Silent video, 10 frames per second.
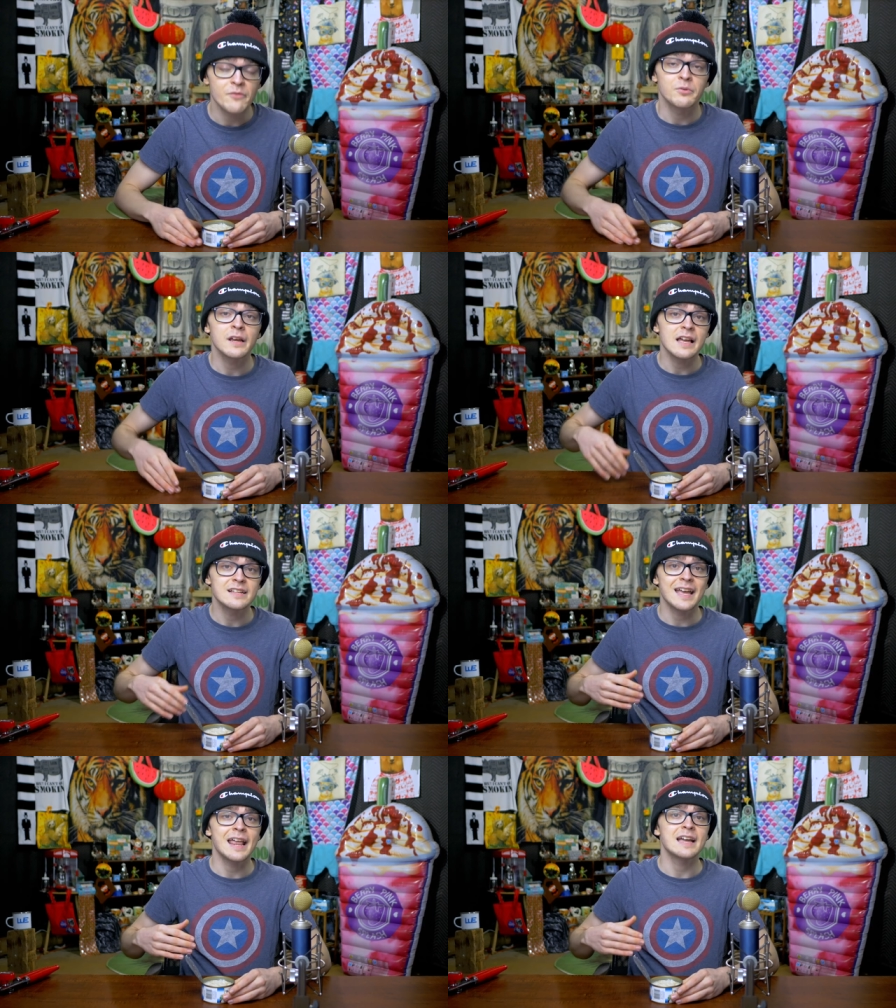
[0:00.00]
I
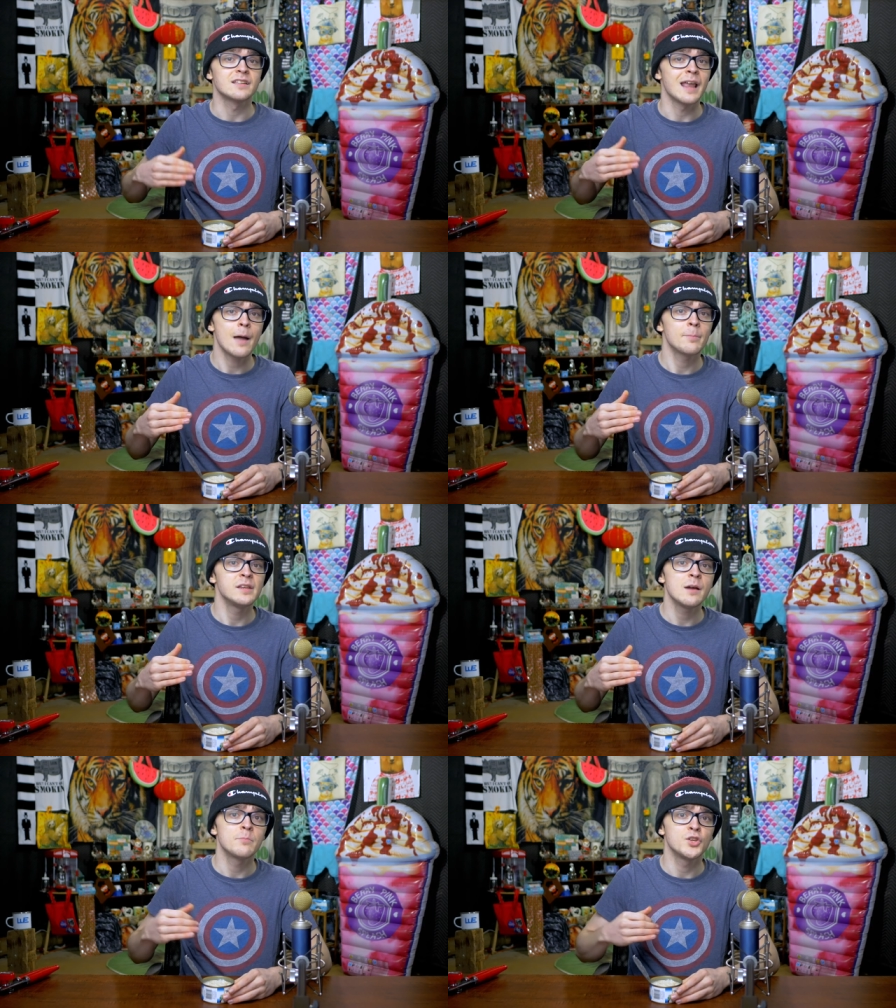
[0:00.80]
realize that hasn't
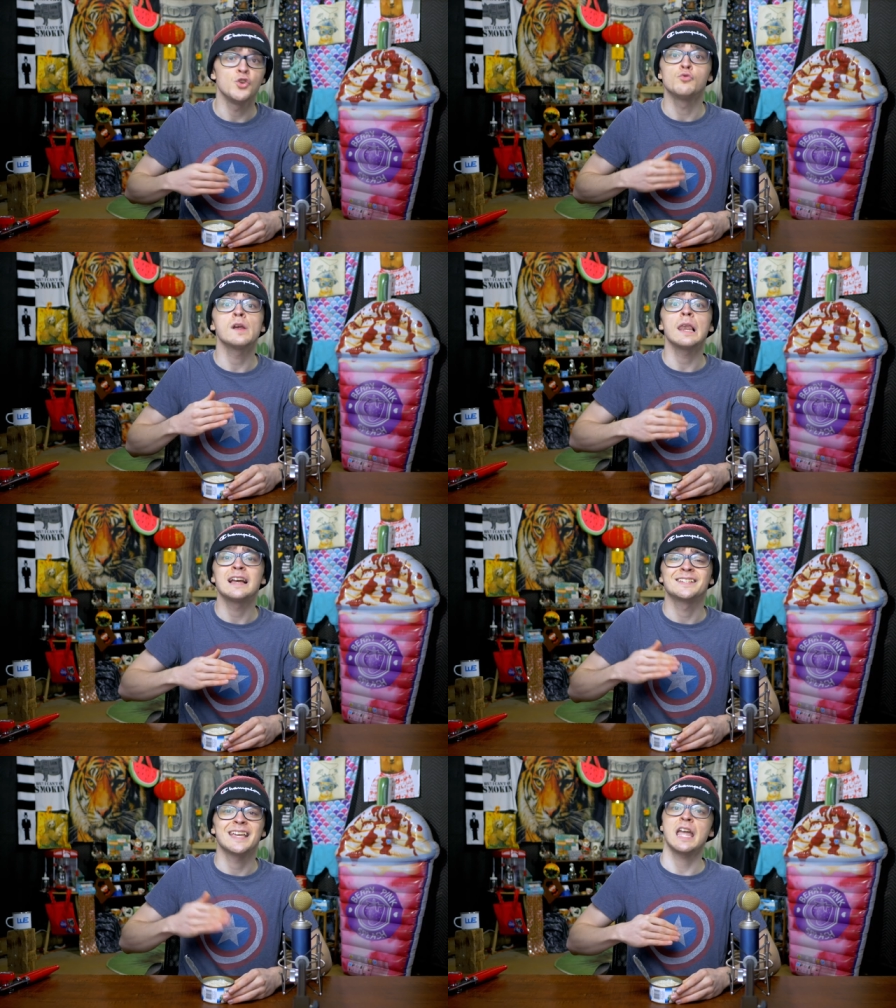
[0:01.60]
happened yet, but you
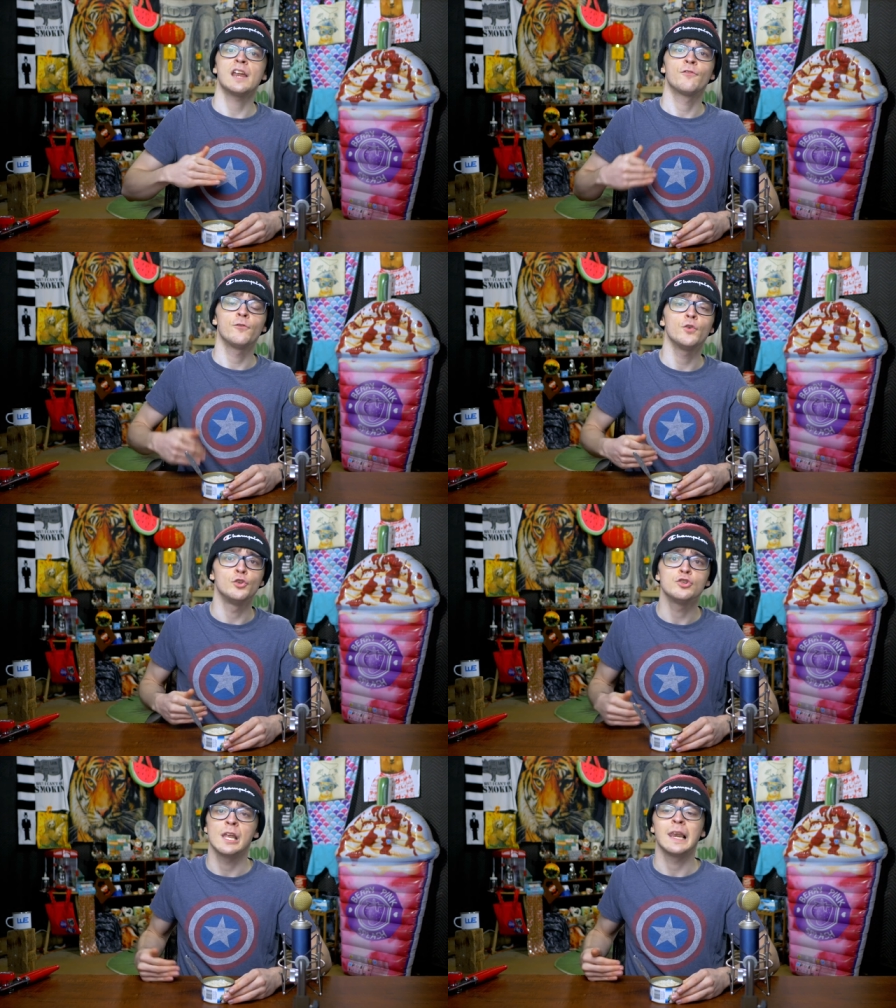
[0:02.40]
realize canned food
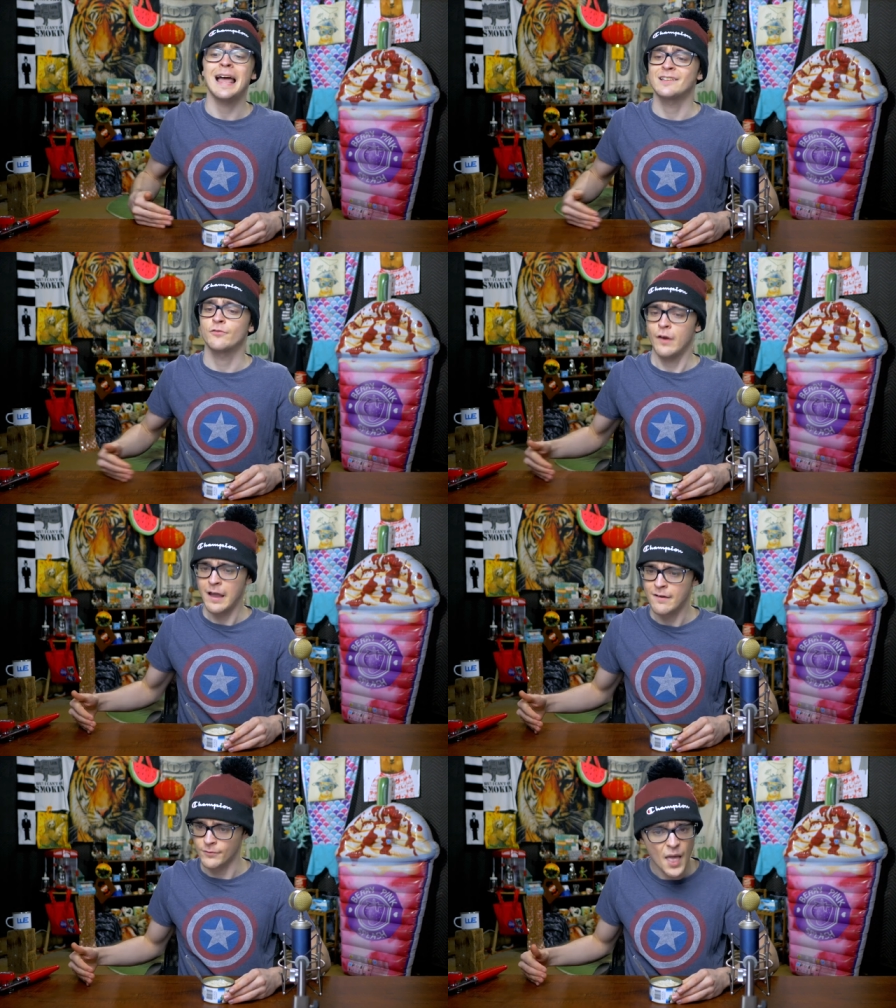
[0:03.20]
usually lasts
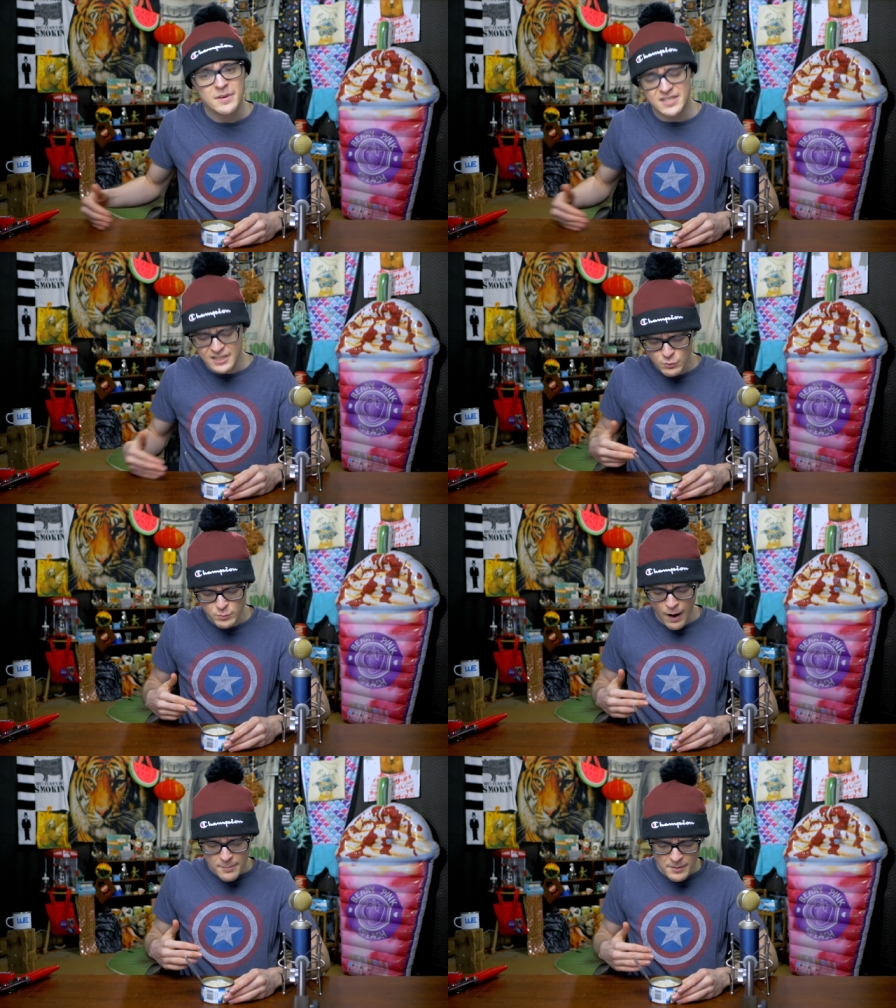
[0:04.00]
forever. That means this was
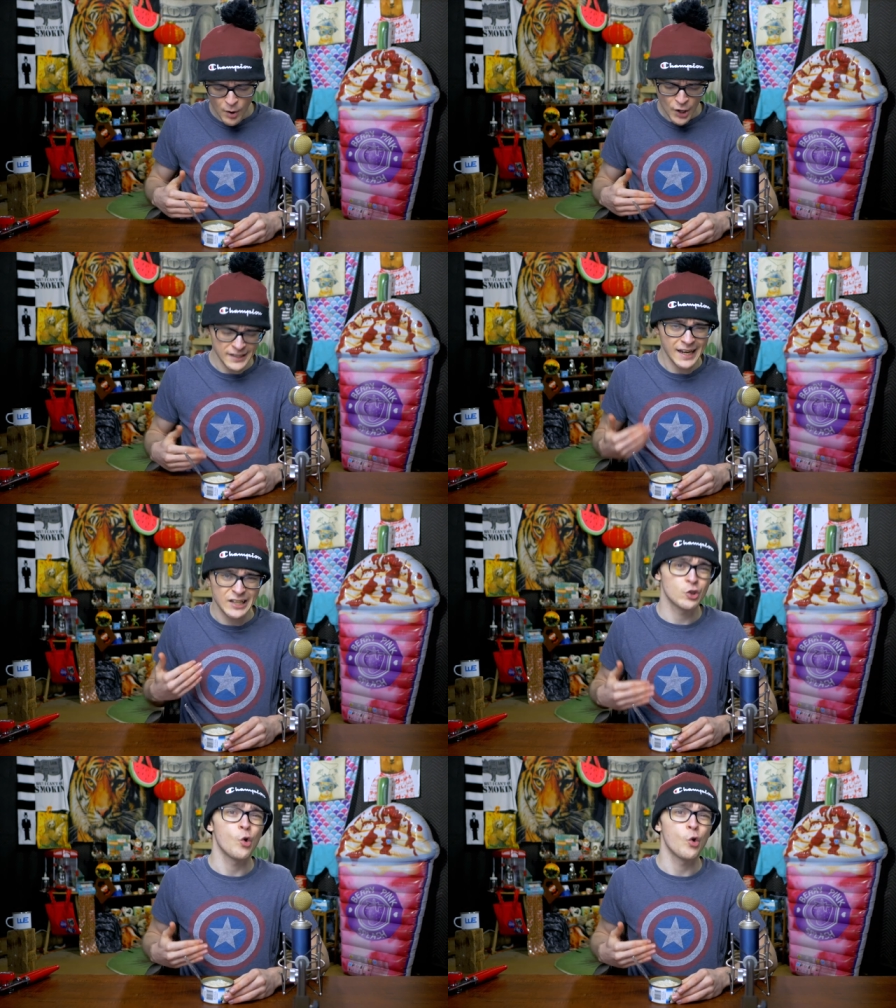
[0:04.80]
probably bought in like